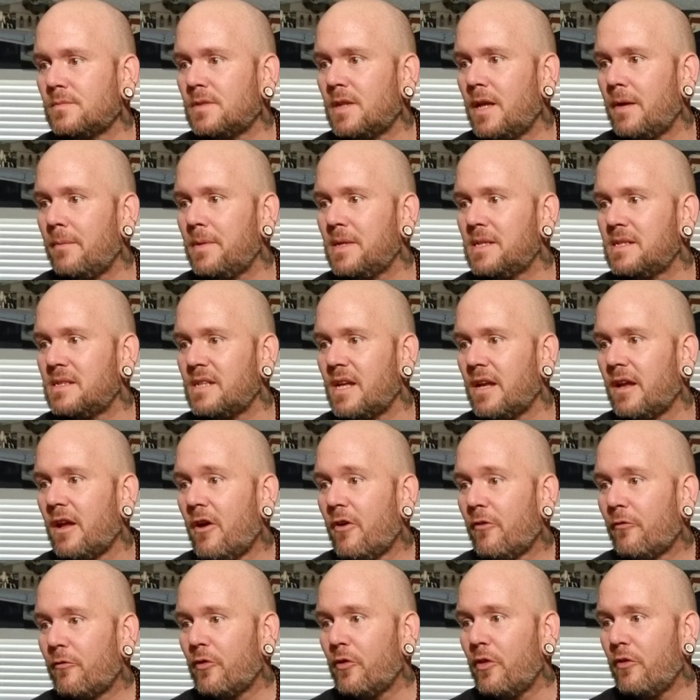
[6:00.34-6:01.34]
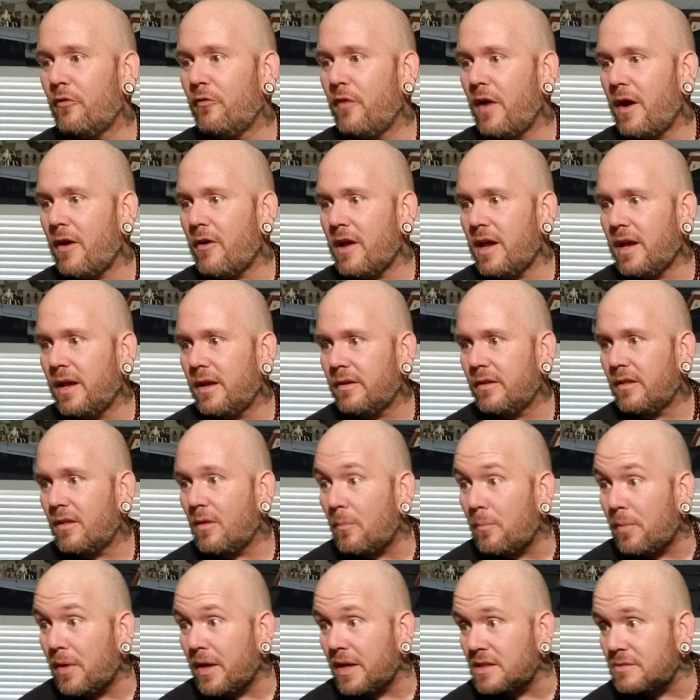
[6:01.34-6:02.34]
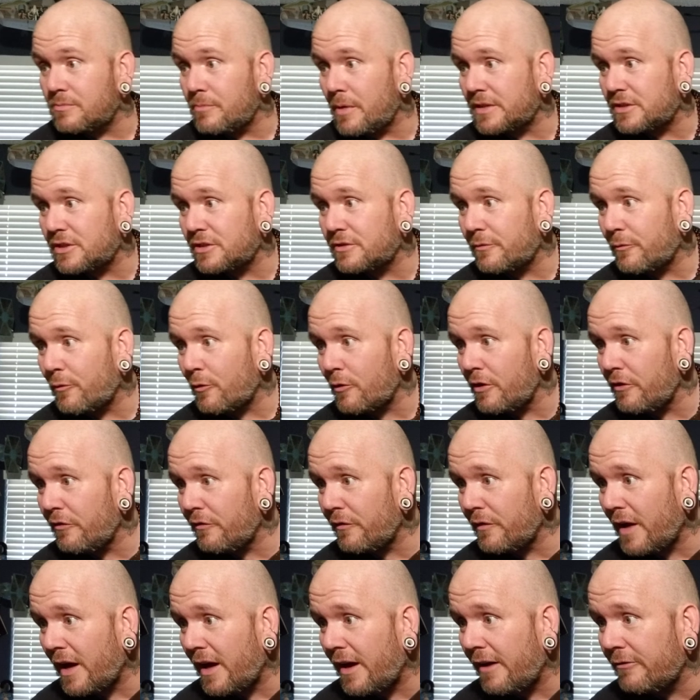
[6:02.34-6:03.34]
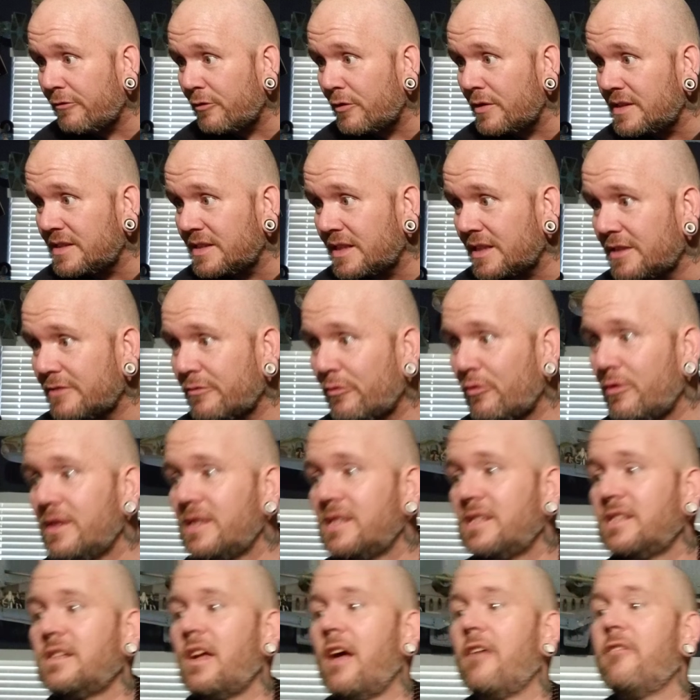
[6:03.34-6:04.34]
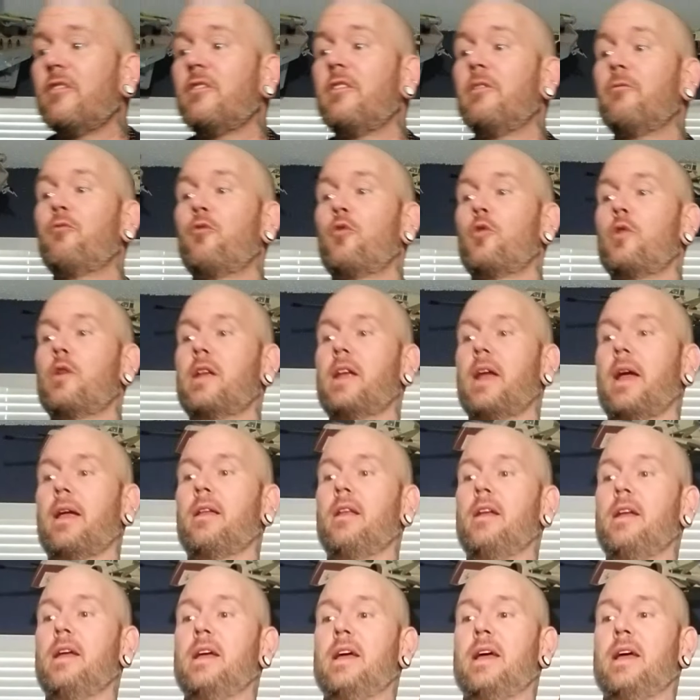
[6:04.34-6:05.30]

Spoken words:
let me see. For the very end of the piece, measures 45, 46, 47, and 48.